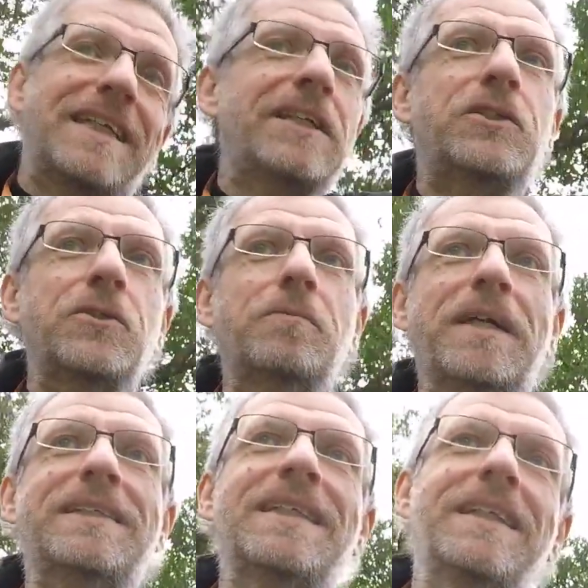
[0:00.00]
the issue,
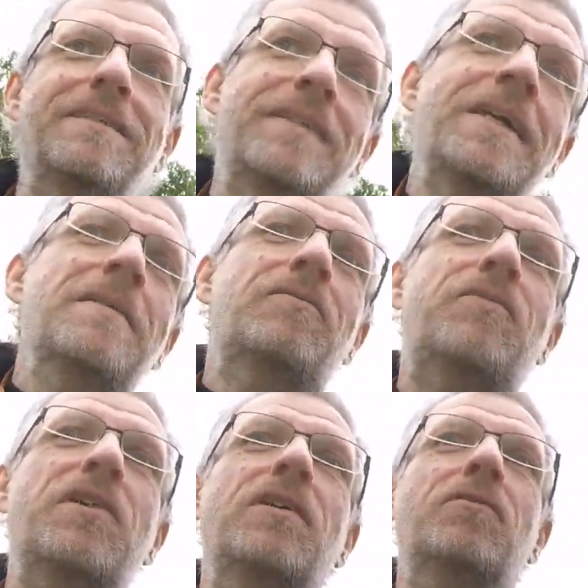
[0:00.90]
basically.
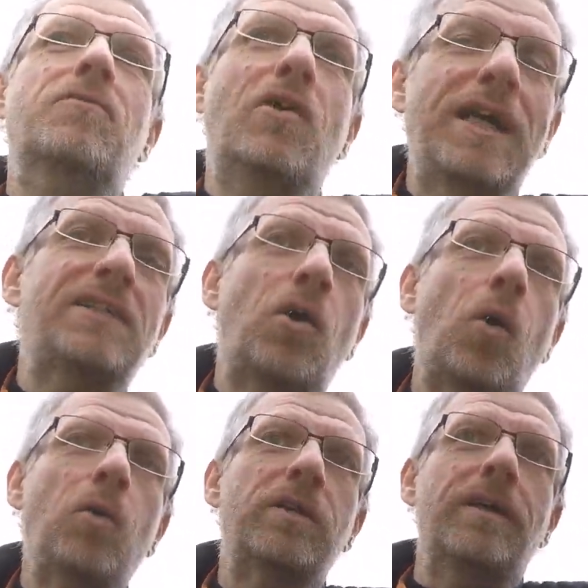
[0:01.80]
The rights
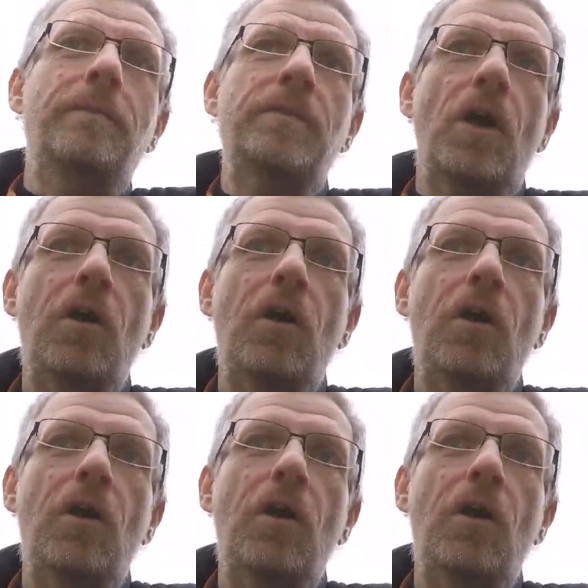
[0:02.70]
holder